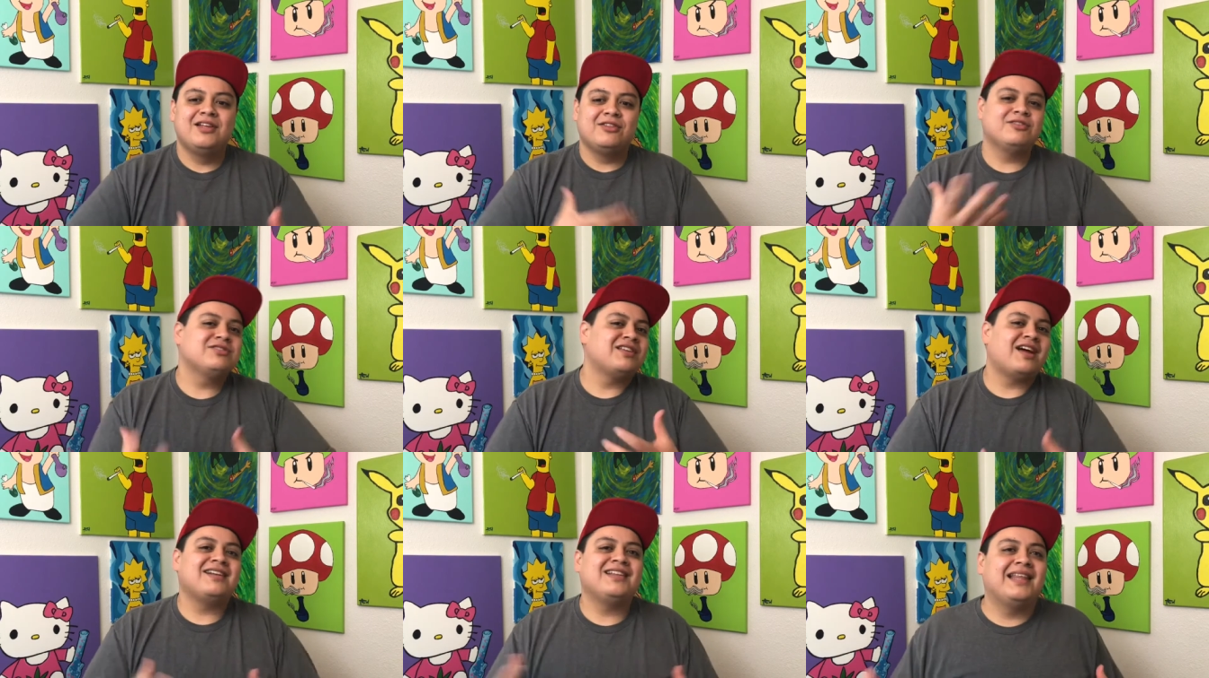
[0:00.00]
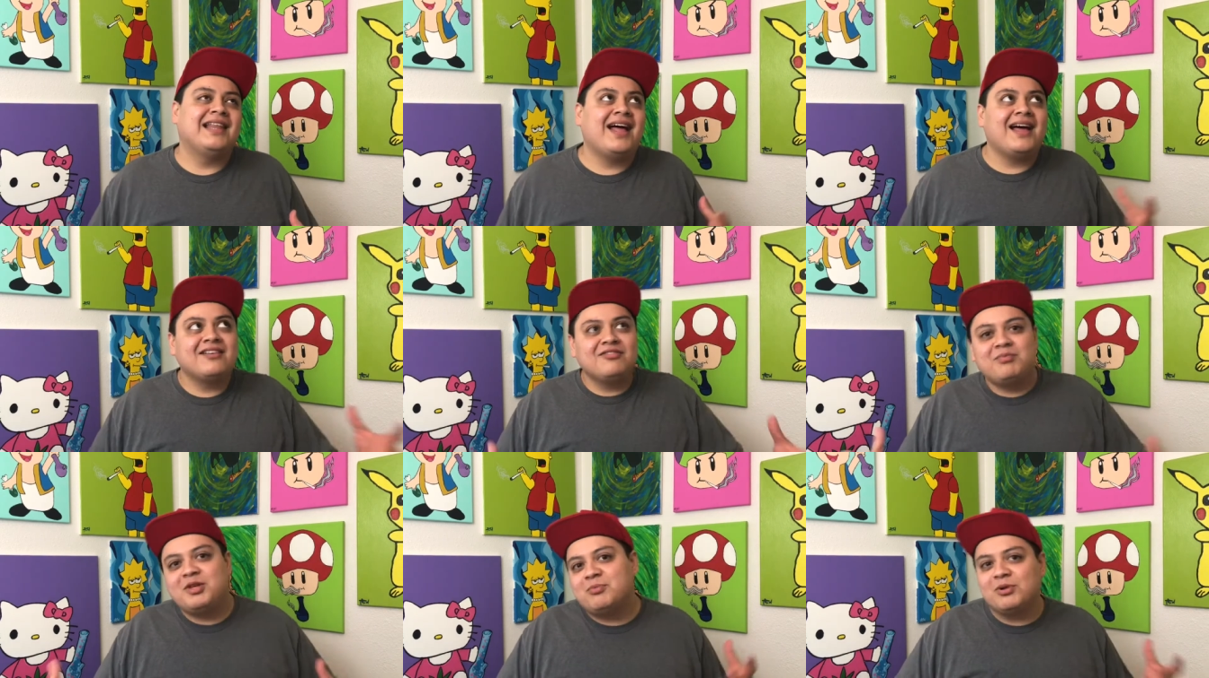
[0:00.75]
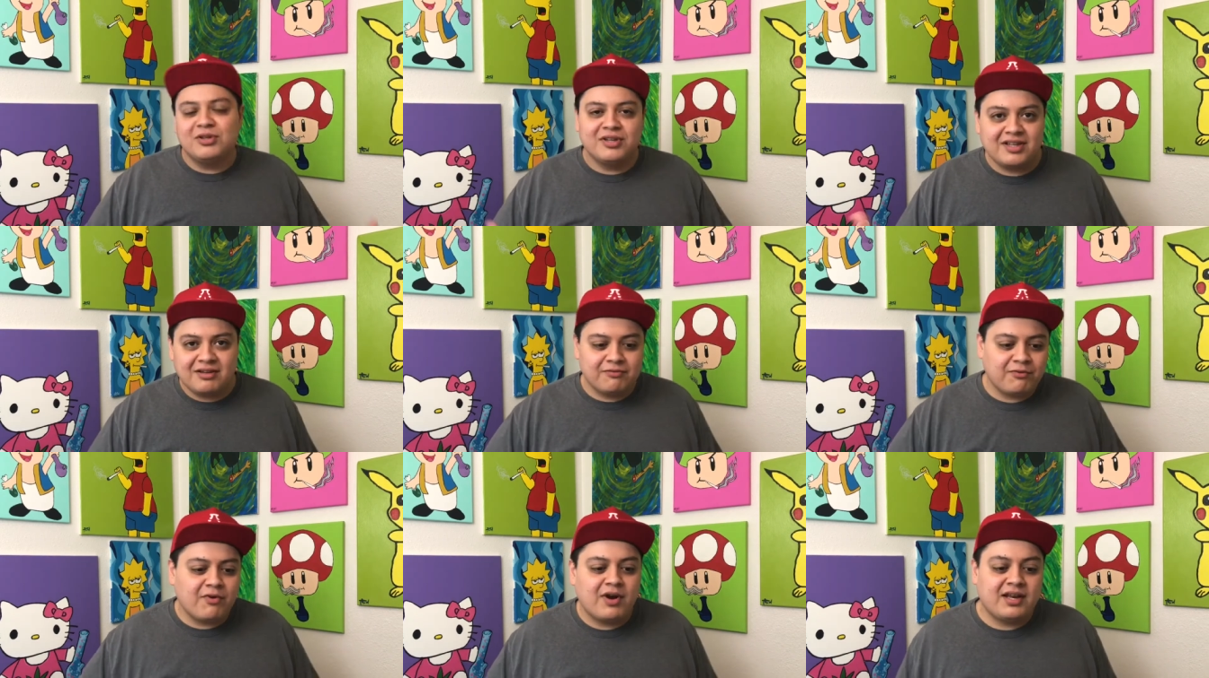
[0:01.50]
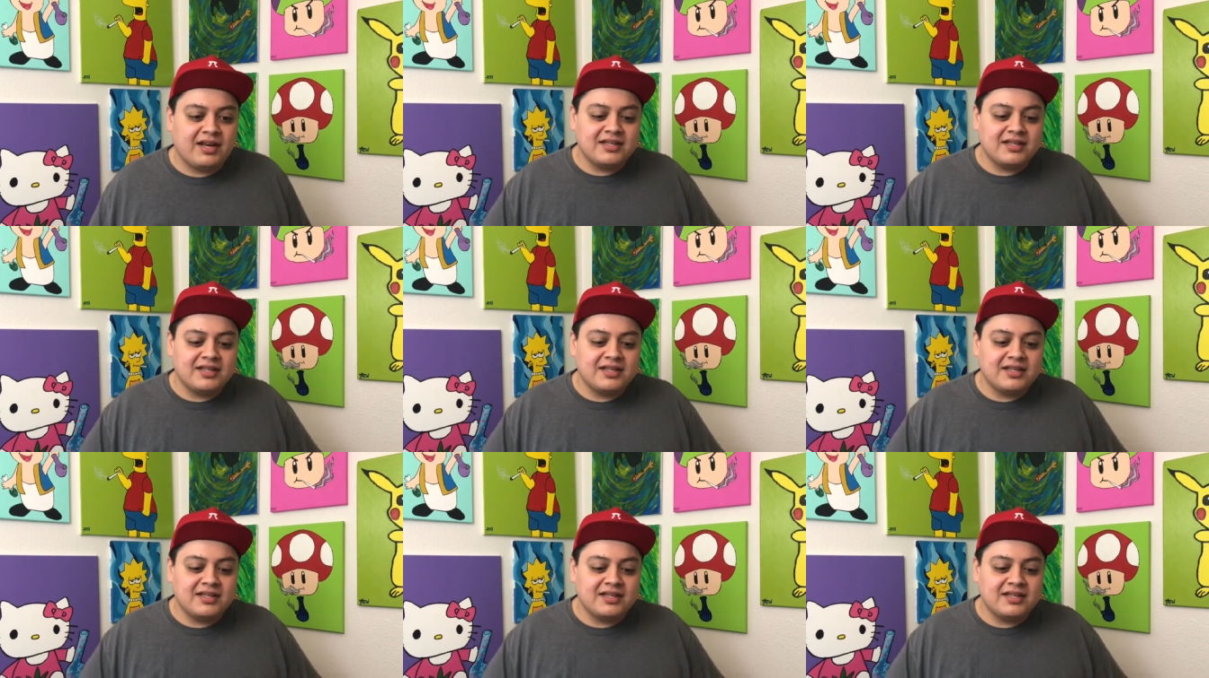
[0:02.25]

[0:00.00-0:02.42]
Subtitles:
there's not a lot of people looking for it.